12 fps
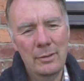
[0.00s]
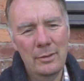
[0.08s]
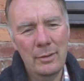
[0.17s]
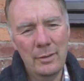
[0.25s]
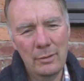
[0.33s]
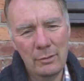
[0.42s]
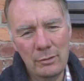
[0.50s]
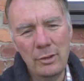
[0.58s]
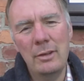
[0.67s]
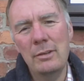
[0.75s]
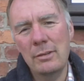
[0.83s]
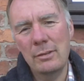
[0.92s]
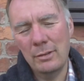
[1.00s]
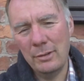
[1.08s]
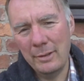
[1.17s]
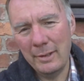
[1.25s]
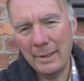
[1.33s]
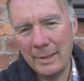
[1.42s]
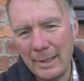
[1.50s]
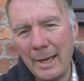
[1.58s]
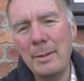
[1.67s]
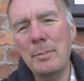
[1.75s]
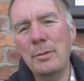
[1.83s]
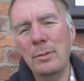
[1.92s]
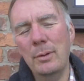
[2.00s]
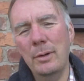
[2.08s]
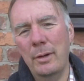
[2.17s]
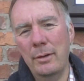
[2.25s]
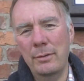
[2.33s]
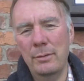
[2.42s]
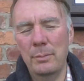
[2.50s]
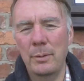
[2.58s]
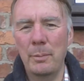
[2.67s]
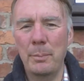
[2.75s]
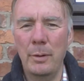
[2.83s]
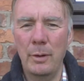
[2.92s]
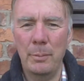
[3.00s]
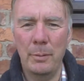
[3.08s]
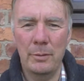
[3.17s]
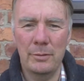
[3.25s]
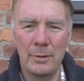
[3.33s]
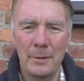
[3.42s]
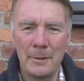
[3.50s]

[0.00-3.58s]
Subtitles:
that Jesus, he came to earth with a purpose.